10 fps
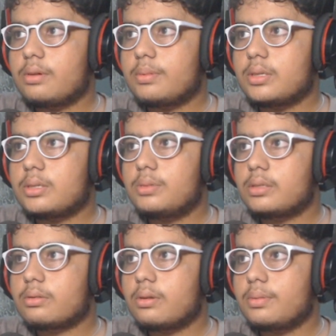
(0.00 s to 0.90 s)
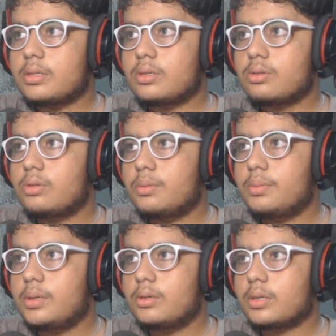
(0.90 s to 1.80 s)
plus b square plus
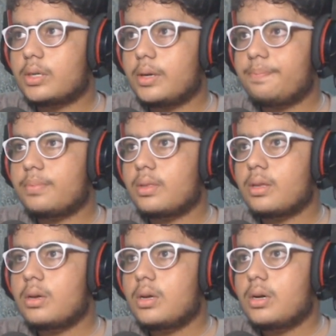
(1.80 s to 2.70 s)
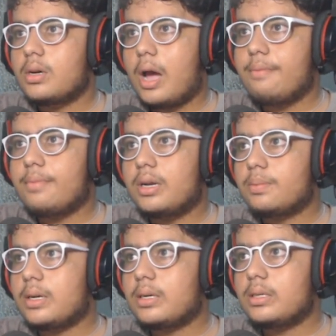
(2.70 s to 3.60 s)
2ab. Okay, I have
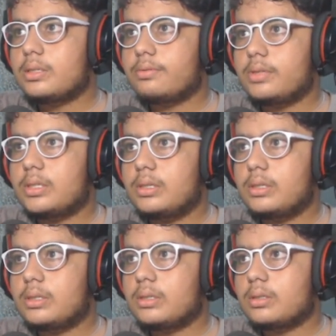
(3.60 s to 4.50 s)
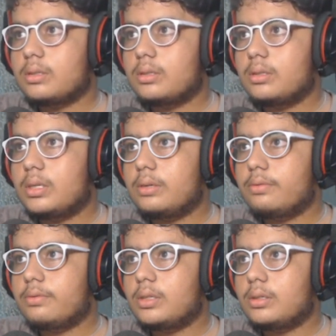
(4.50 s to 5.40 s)
multiplied this with this,
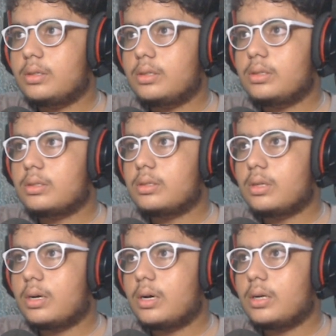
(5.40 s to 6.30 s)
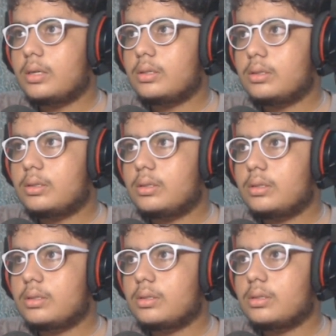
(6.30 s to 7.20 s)
then with this and
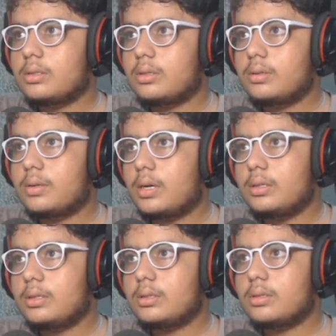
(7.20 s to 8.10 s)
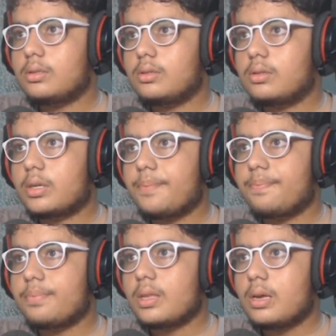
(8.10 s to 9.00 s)
this. Okay,
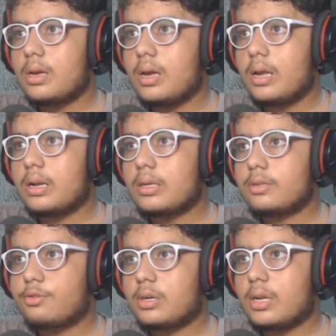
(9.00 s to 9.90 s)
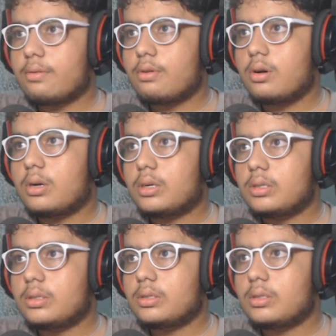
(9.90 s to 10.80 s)
at last what I have got
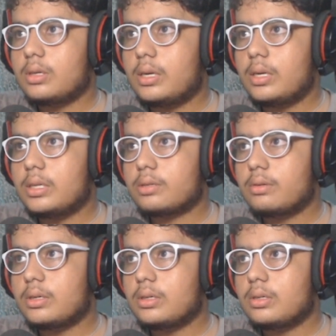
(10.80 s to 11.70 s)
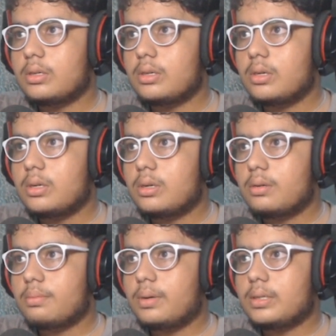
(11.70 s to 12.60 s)
is a square
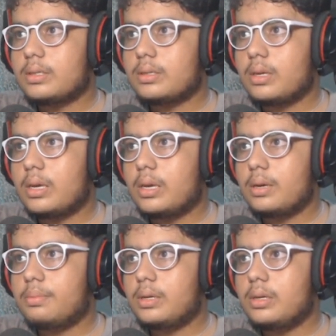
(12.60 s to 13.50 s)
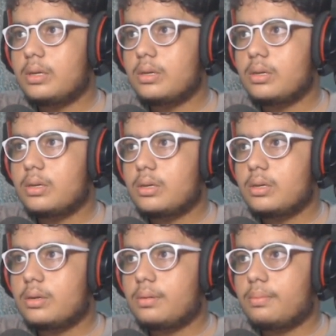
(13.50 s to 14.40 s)
plus ab
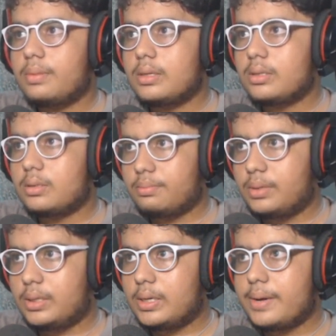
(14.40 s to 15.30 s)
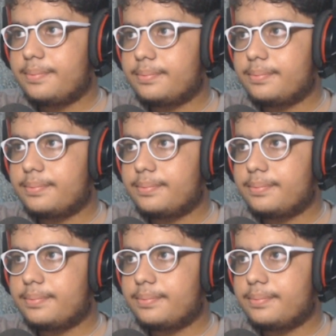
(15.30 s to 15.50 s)
plus ba